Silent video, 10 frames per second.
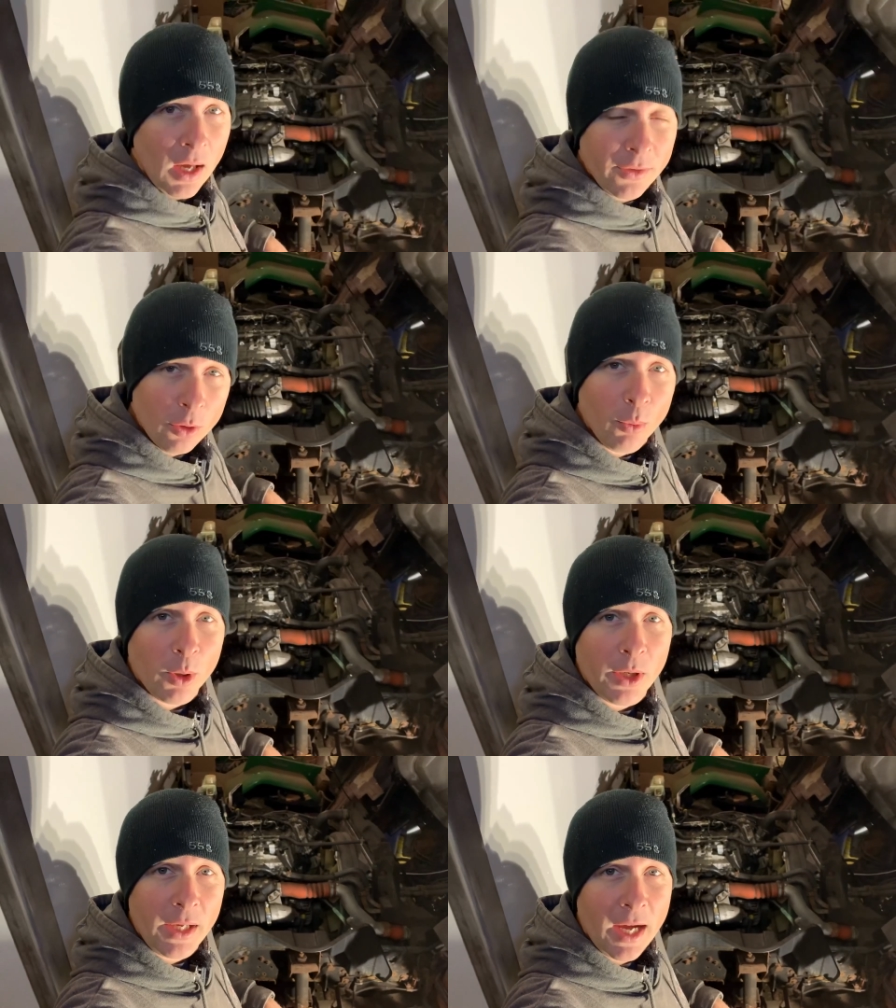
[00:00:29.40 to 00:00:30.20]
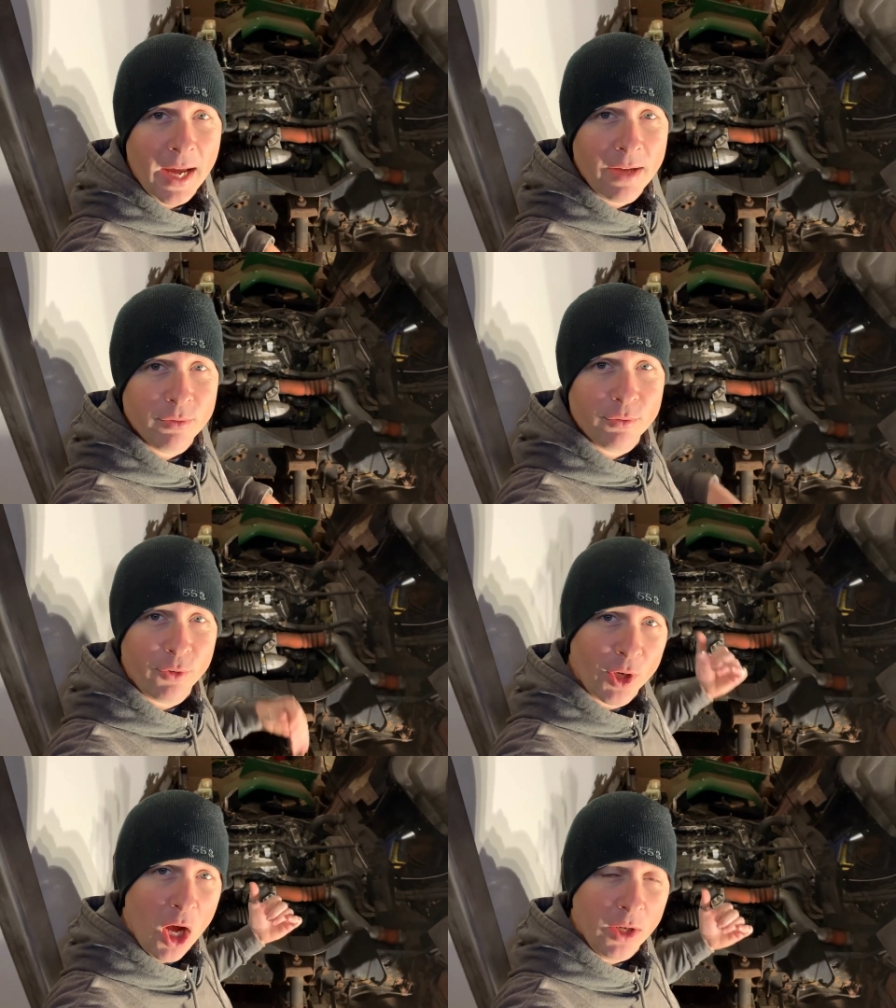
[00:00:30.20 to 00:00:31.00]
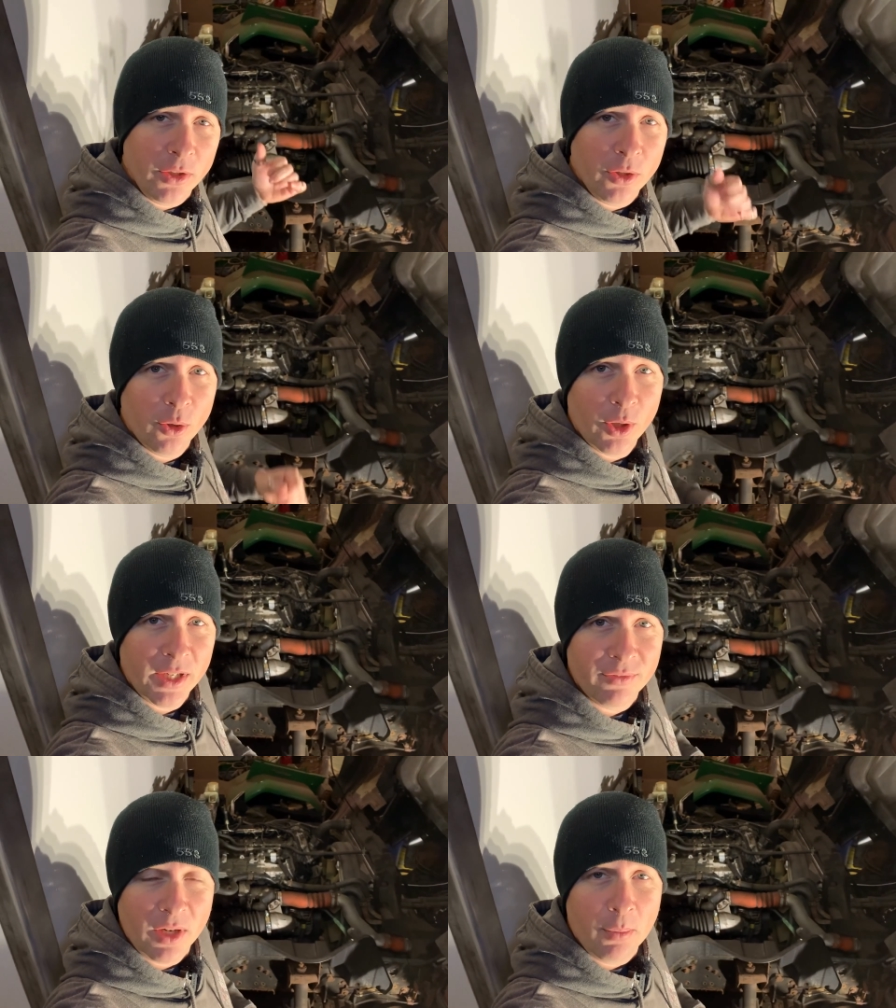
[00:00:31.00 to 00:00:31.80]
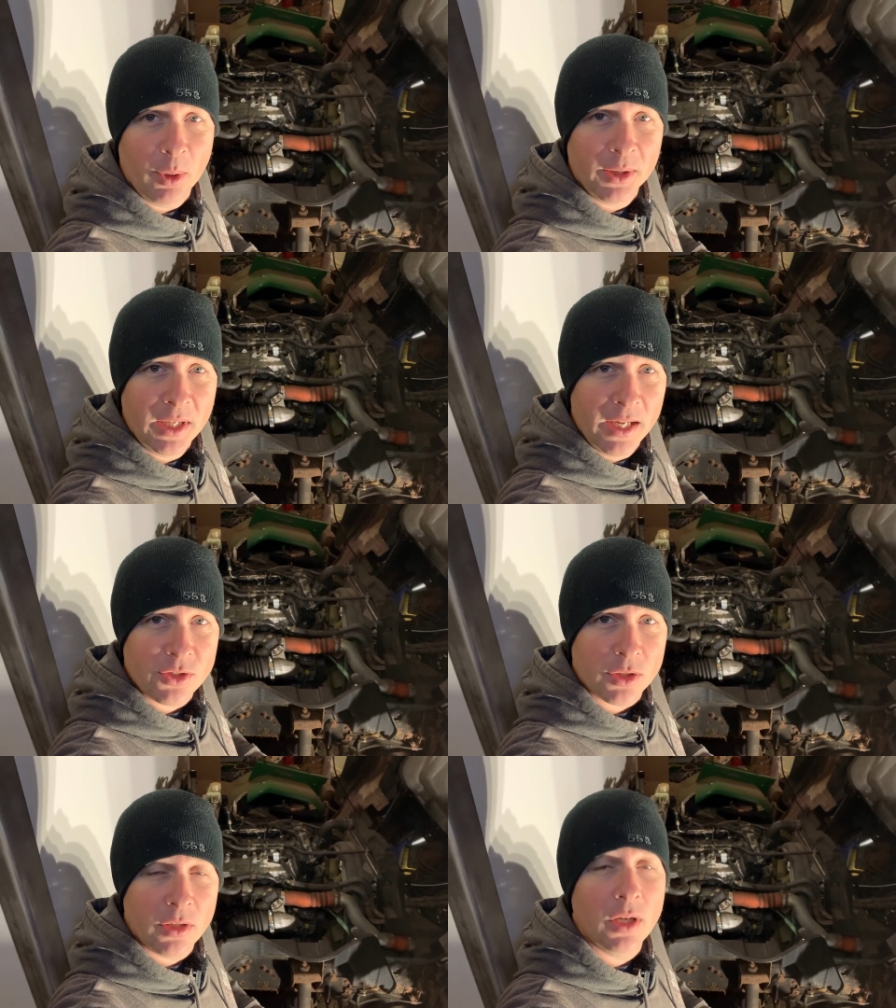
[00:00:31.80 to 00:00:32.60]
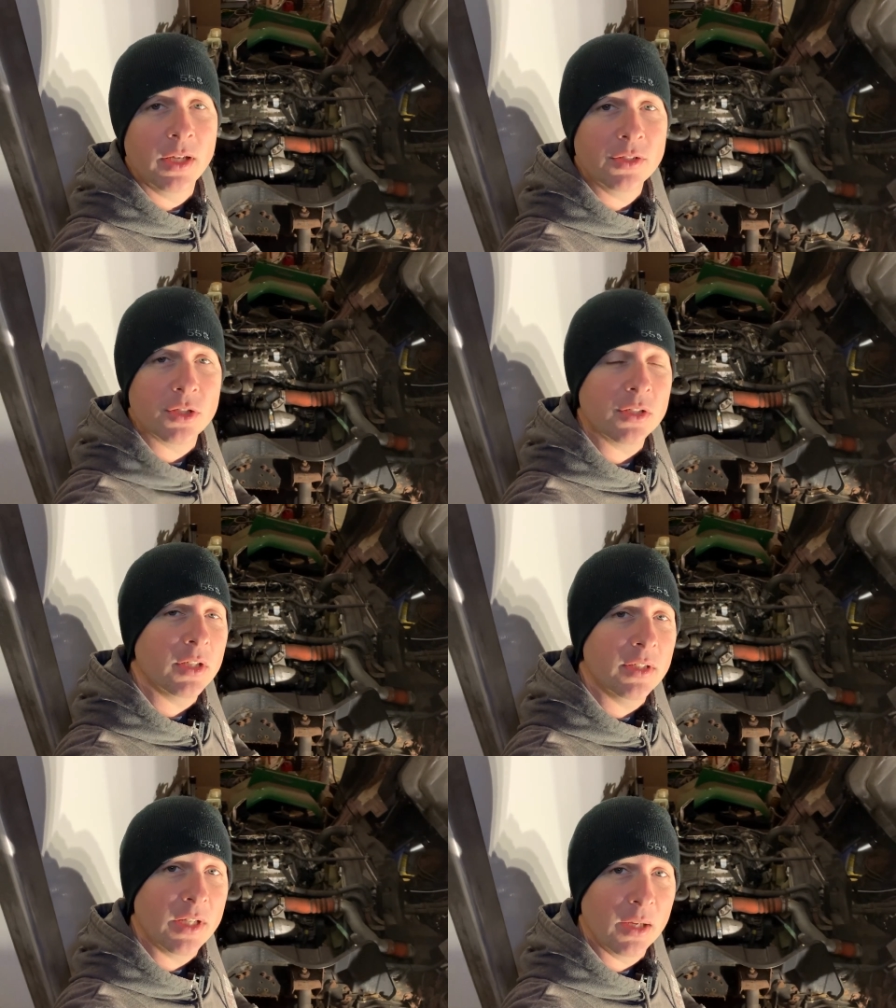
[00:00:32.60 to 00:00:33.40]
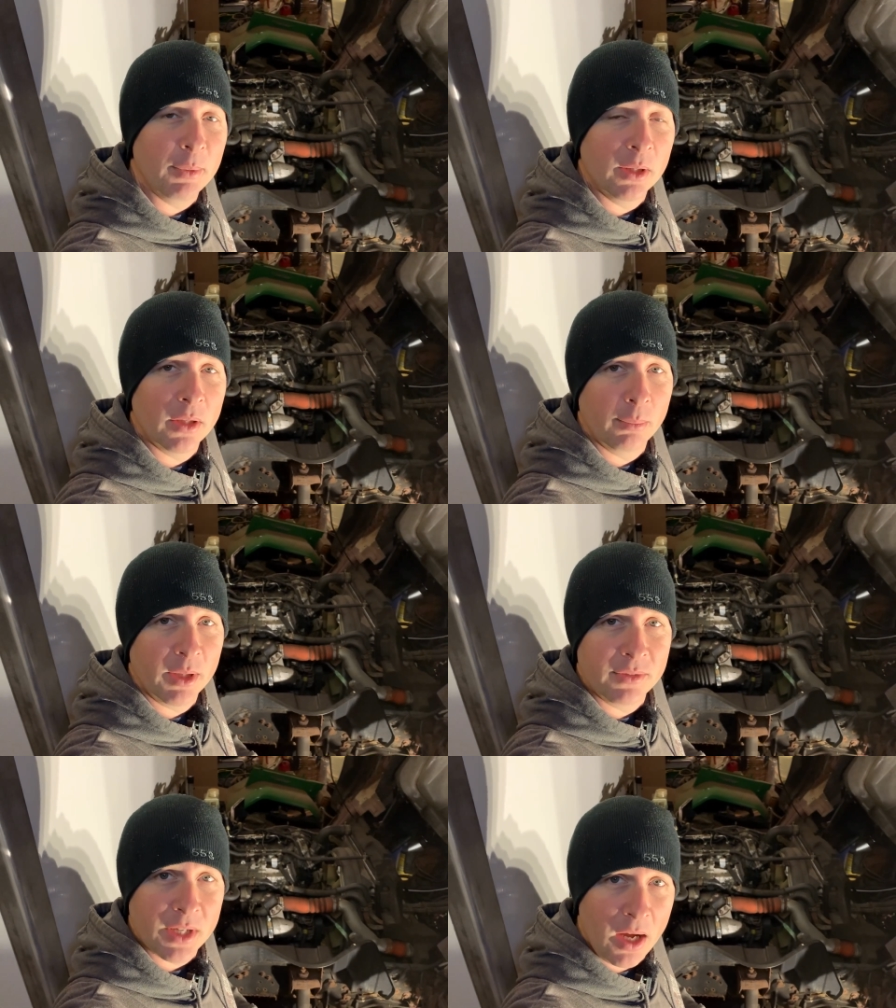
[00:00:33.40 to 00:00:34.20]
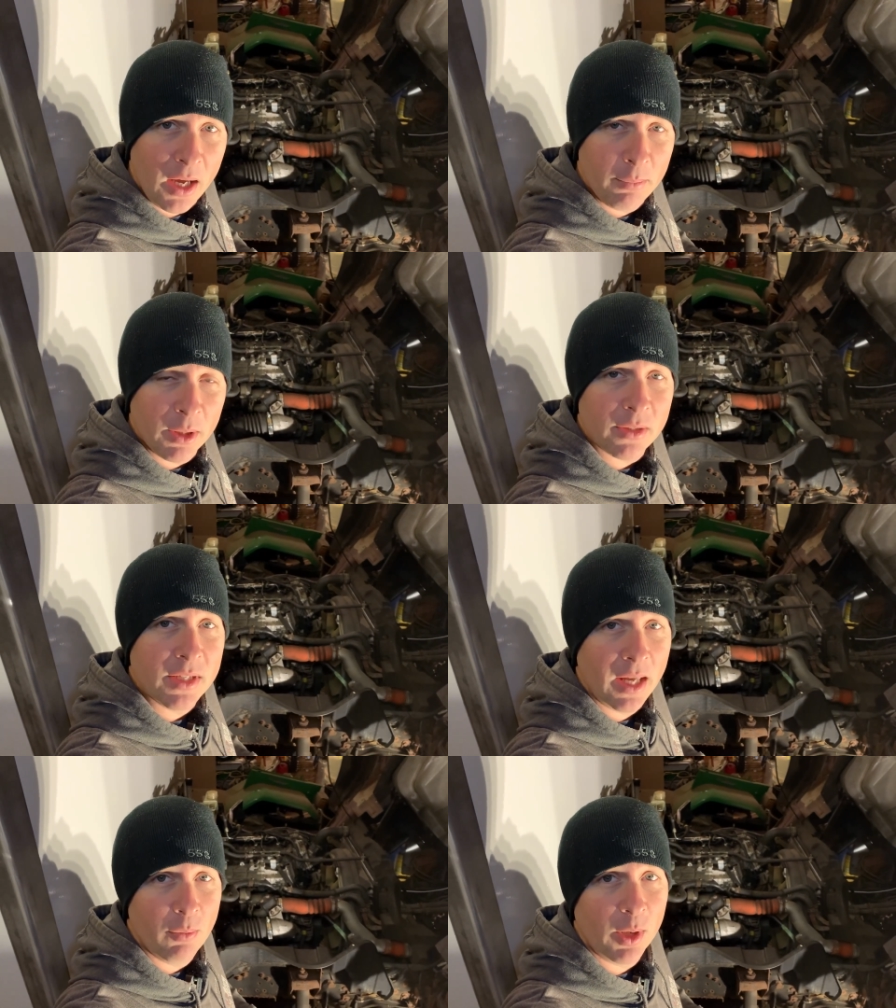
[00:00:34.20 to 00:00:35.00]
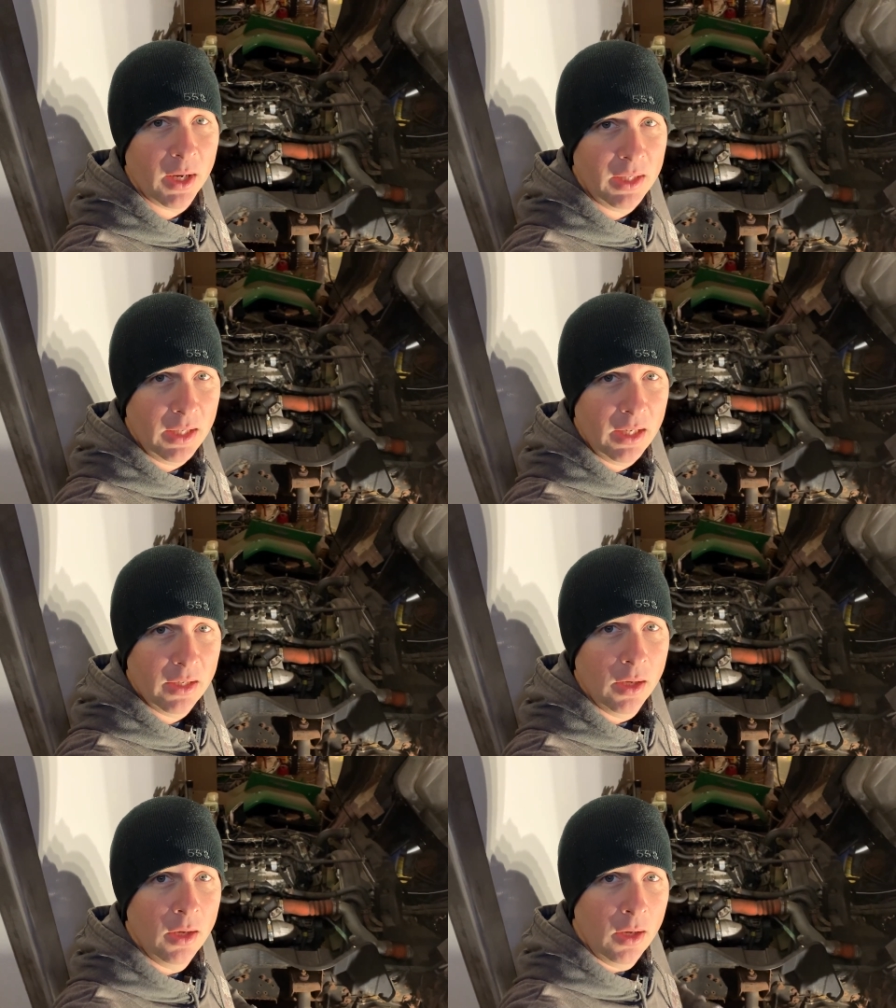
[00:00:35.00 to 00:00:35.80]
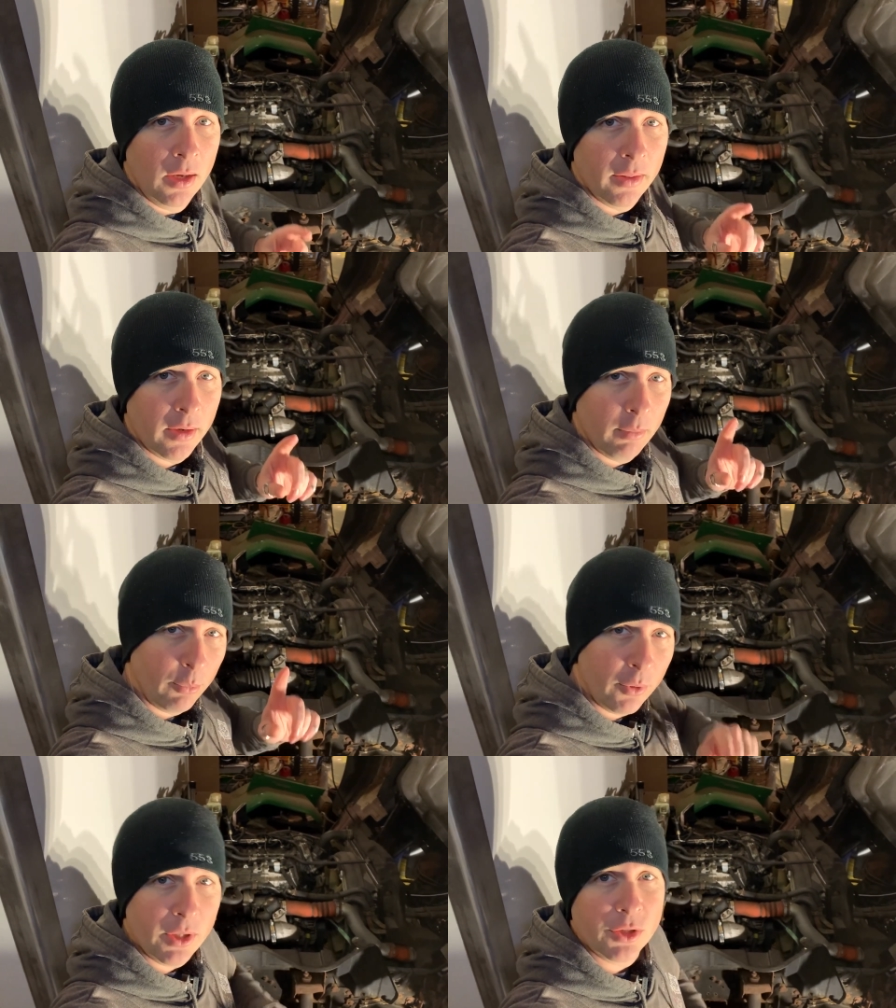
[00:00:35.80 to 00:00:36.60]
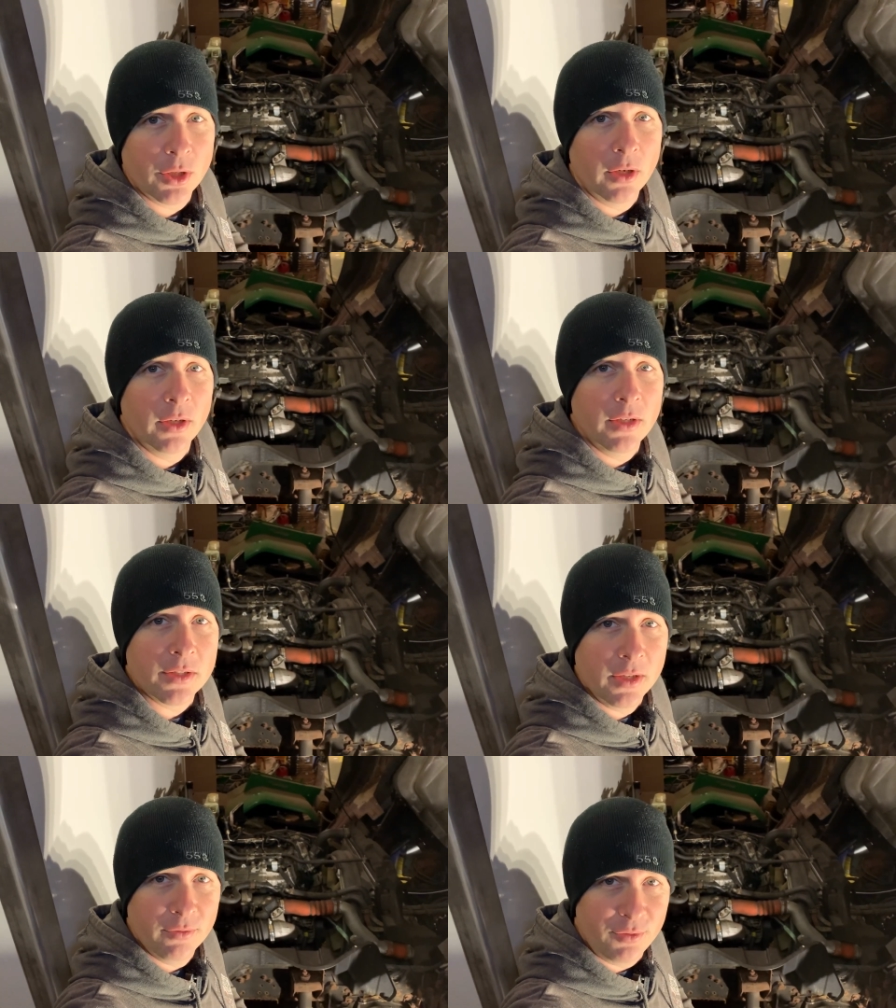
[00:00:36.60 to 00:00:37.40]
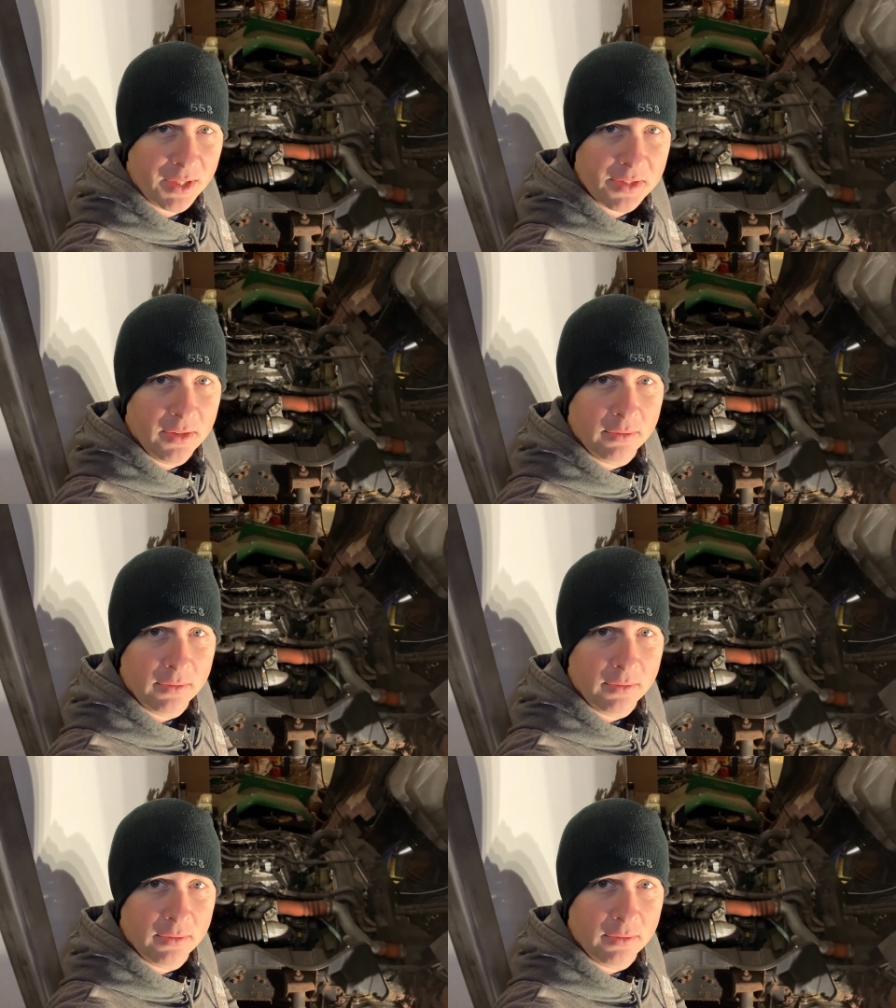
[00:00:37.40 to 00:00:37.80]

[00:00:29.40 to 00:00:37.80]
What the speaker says: don't worry, I haven't forgotten or given up on the engine. It's just gonna take me a little bit of time to get what I need that I'm pretty sure is gonna fix it.